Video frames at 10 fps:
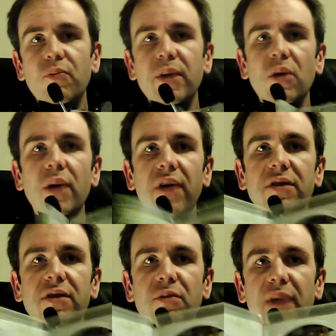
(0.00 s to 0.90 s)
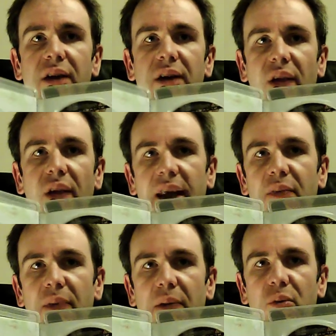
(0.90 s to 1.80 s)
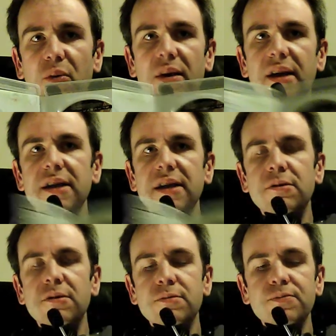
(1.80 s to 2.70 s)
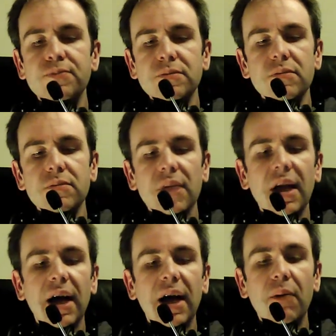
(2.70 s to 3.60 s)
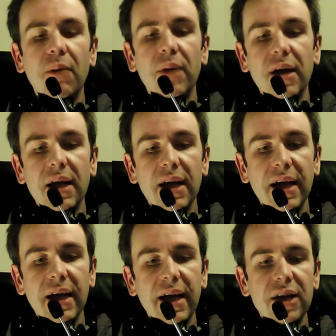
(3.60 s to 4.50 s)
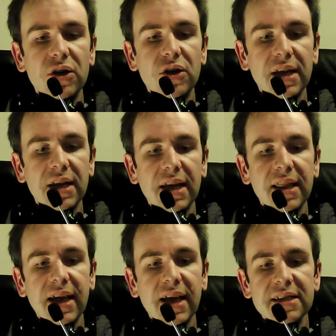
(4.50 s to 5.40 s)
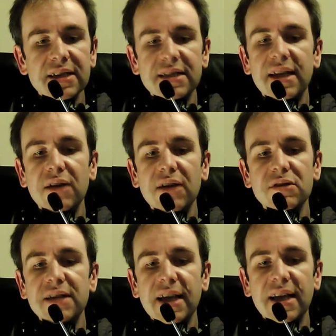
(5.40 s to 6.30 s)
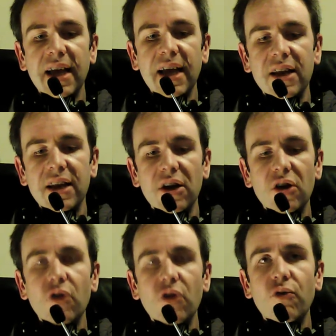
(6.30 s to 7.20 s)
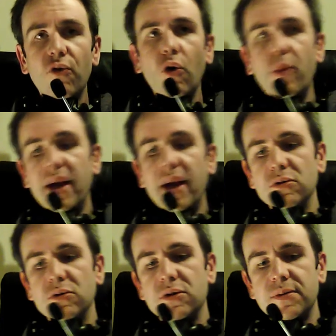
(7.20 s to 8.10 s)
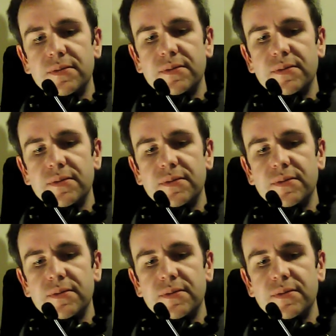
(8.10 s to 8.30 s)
Be aware there's a manual and a map with it. And you can get that now second hand, £4.